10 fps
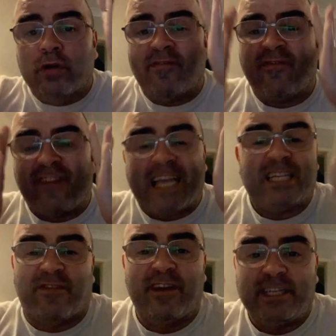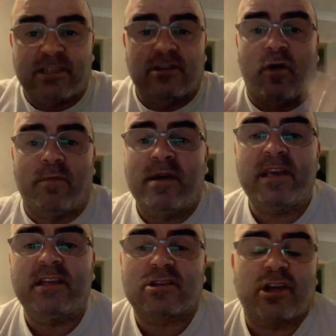flattish features like me, so you